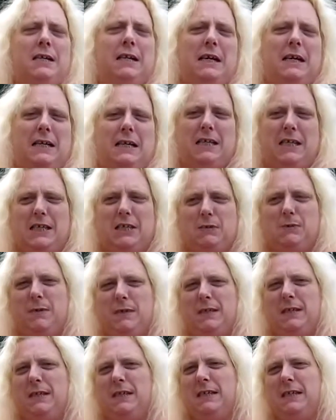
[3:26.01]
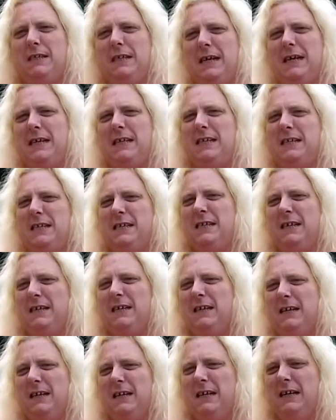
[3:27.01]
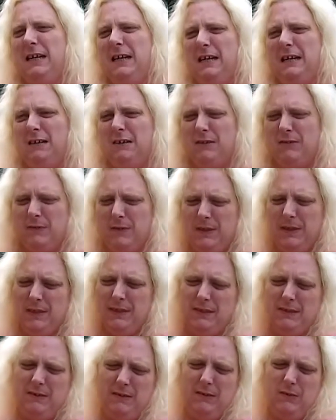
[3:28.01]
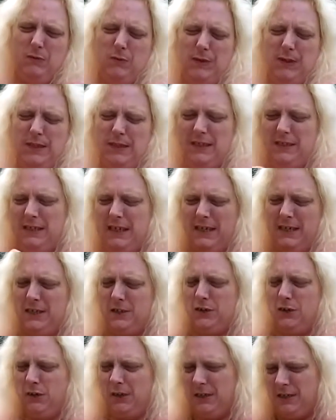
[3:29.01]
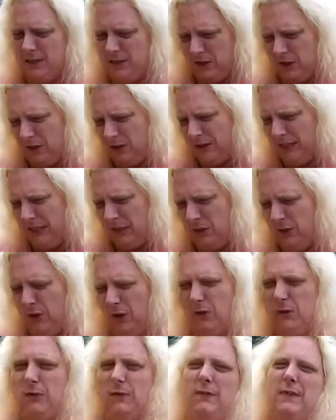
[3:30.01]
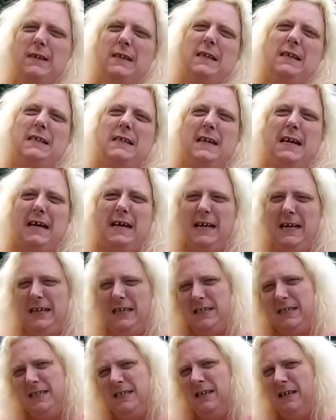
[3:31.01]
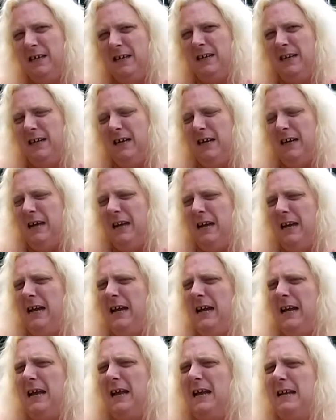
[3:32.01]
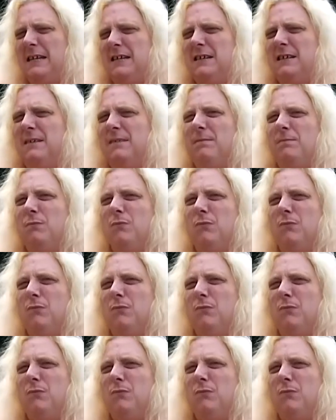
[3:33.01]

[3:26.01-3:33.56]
That is when the night is when the nights are start to get longer than the days, and